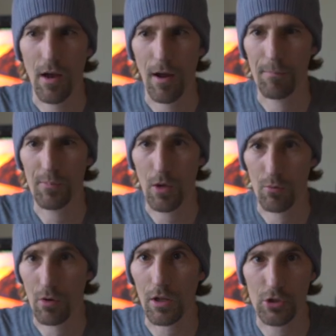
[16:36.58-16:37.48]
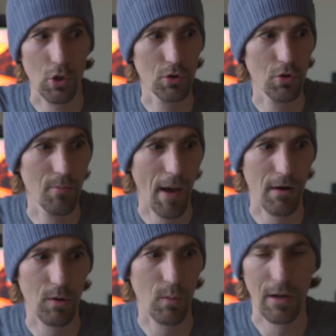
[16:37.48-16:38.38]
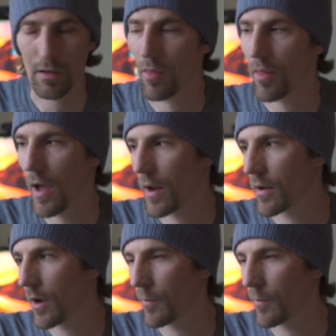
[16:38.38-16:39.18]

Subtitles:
It really chewed through the battery when I did that.